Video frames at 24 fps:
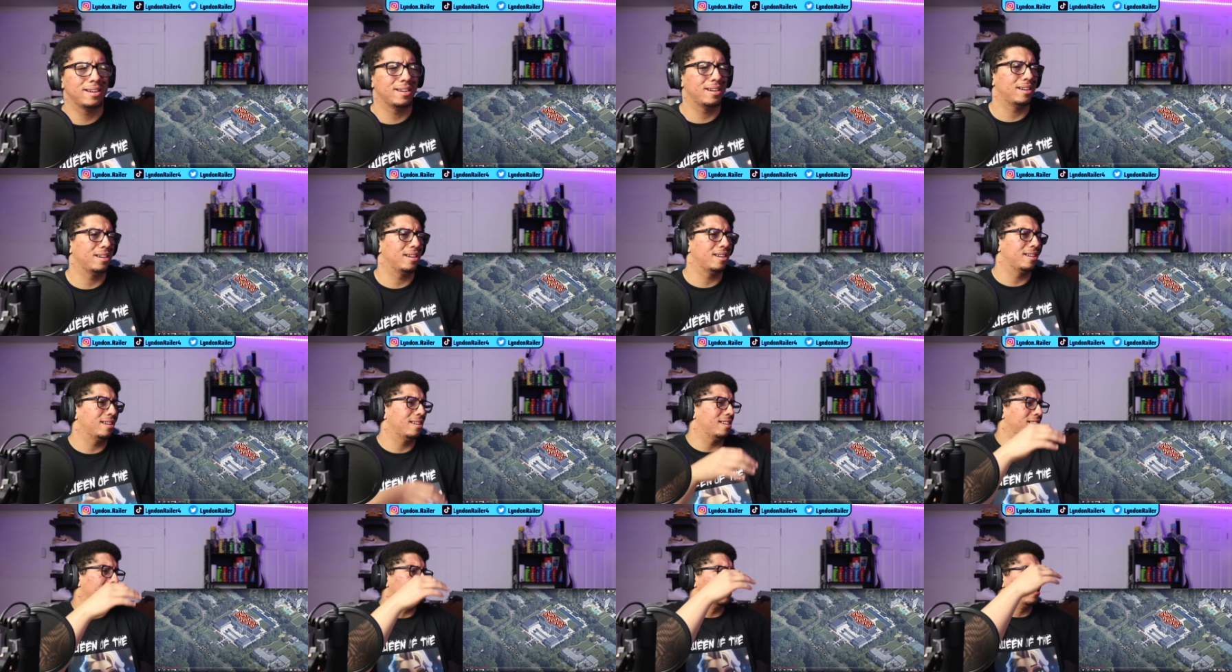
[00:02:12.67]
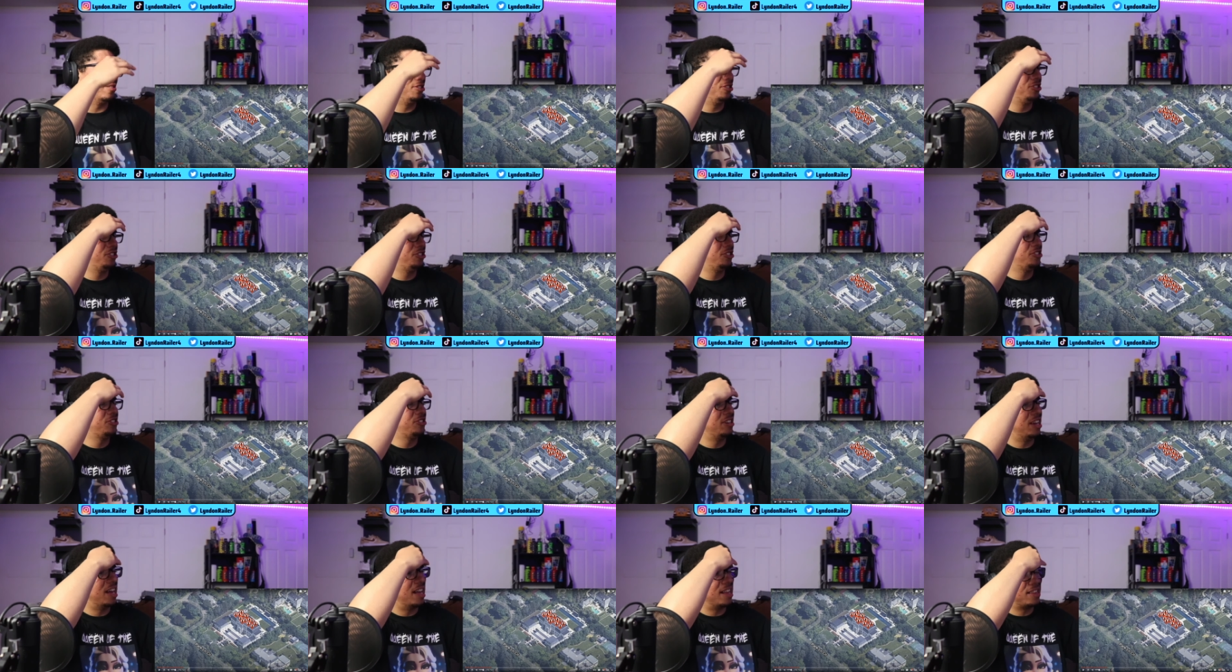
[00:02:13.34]
Oh
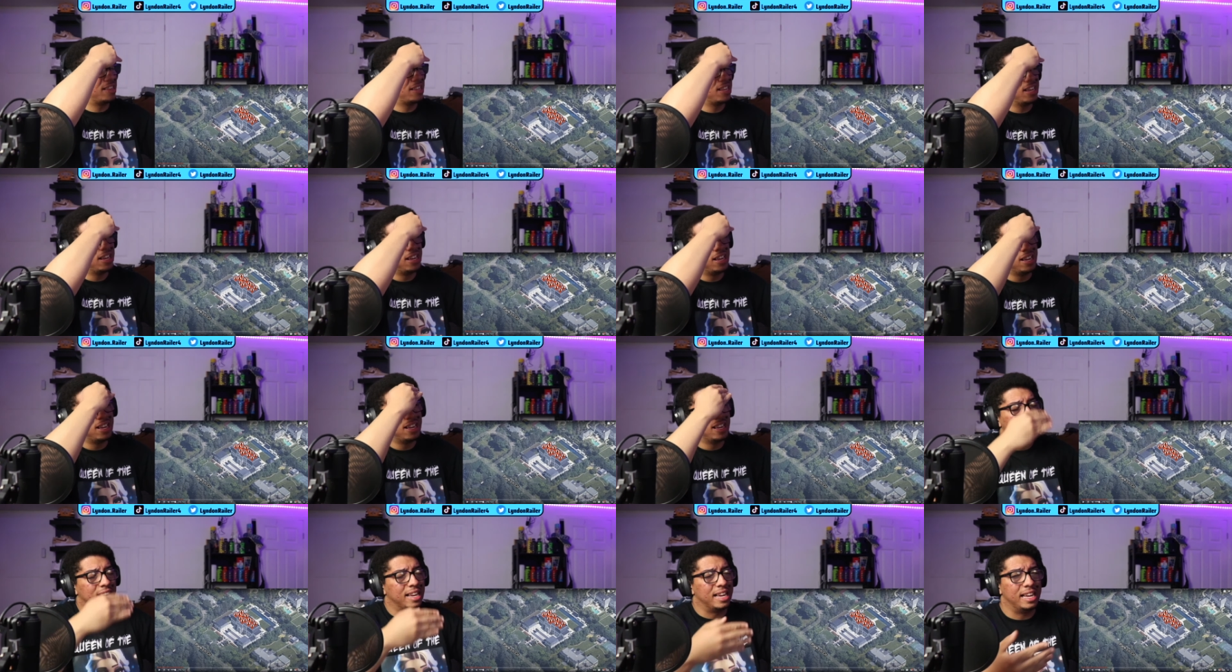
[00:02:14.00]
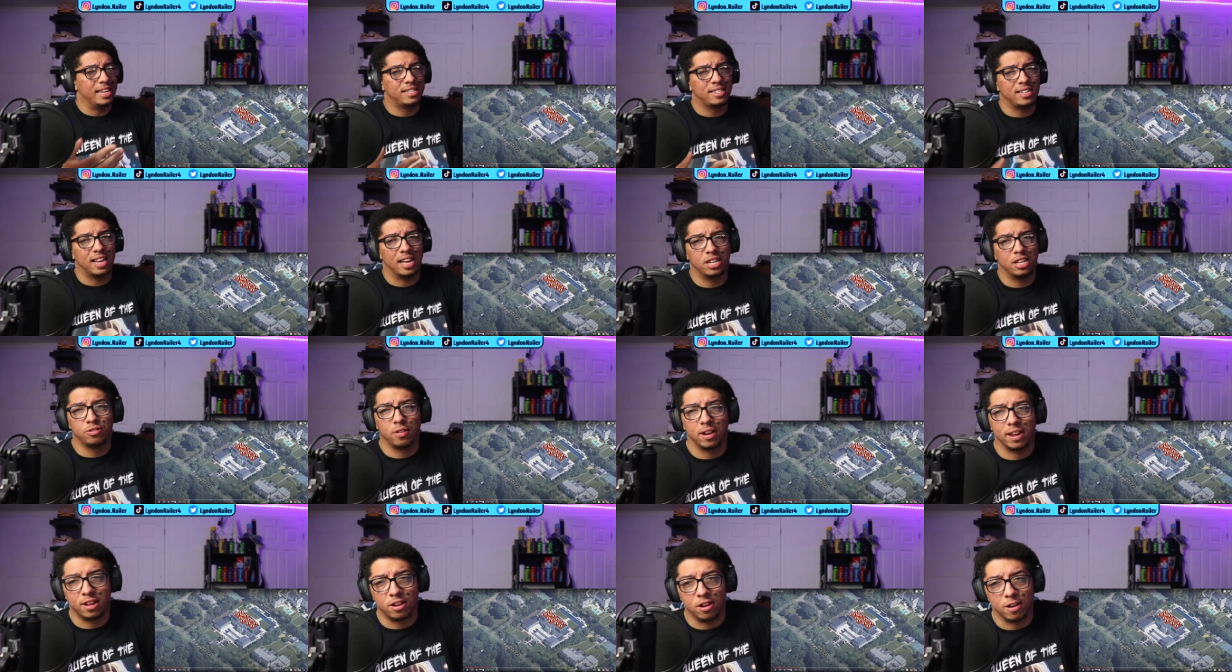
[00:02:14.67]
shit. He said,
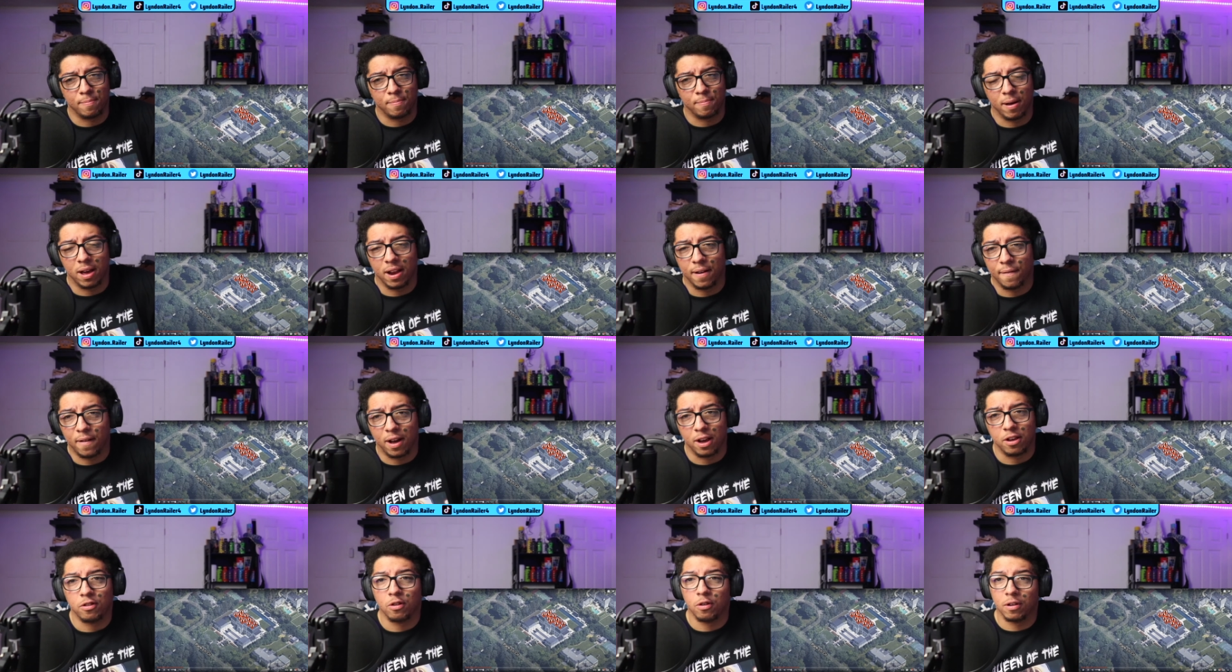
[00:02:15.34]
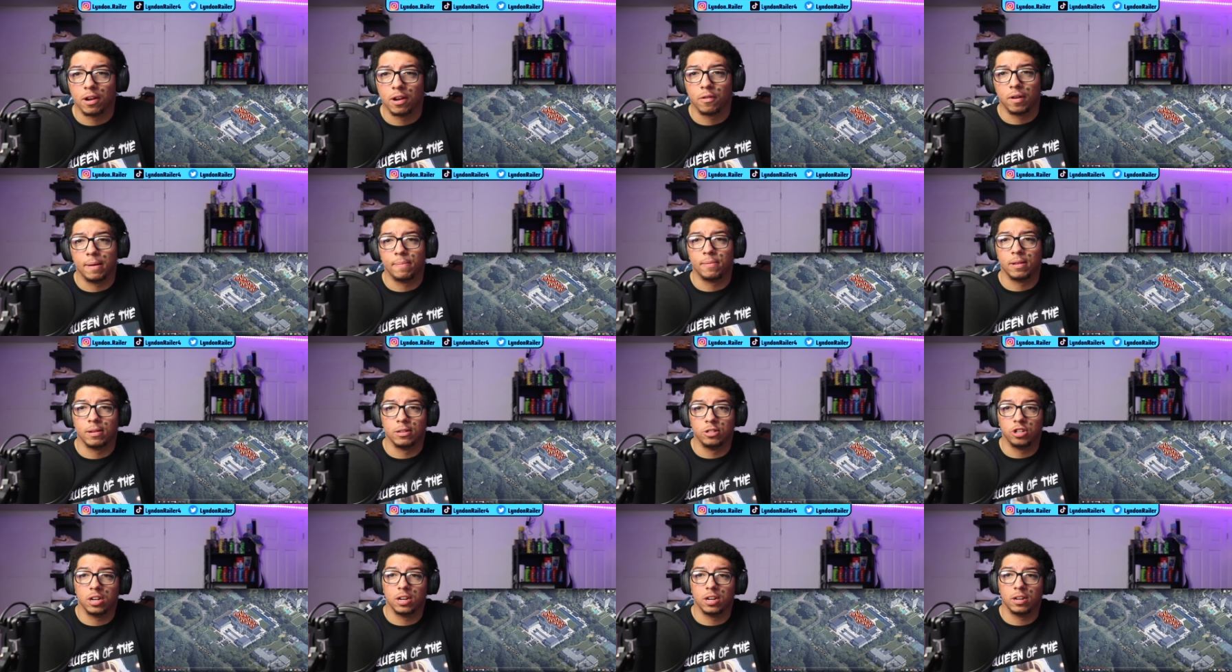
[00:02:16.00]
Drake, you're a pedophile. You gonna get raped in
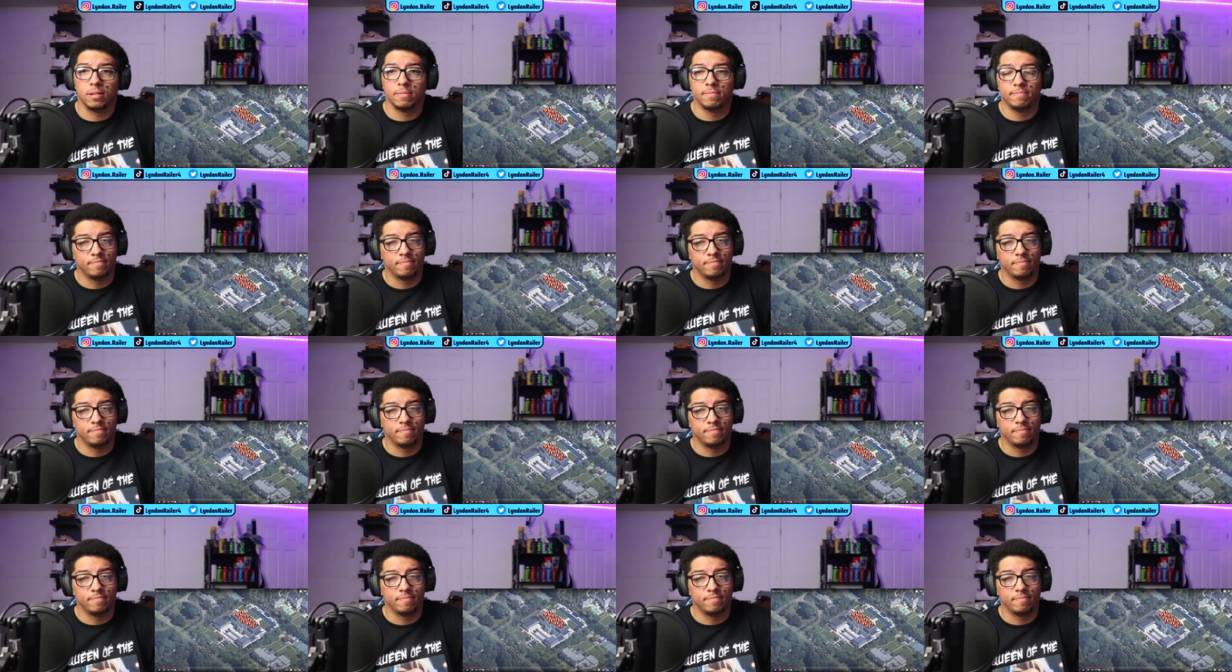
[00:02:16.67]
jail.